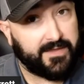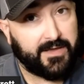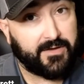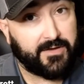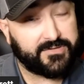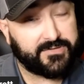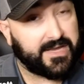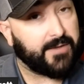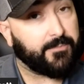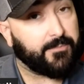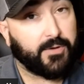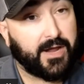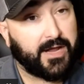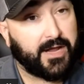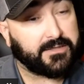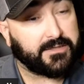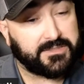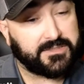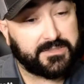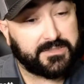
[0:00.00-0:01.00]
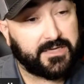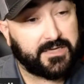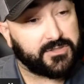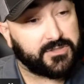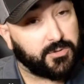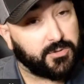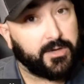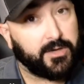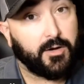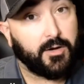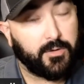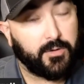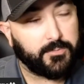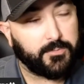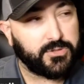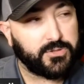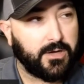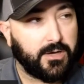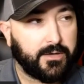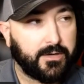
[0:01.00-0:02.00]
LSAT practice test, so I know what I'm
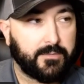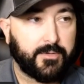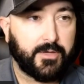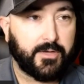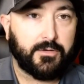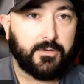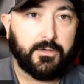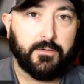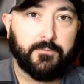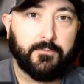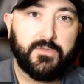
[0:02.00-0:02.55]
talking about here.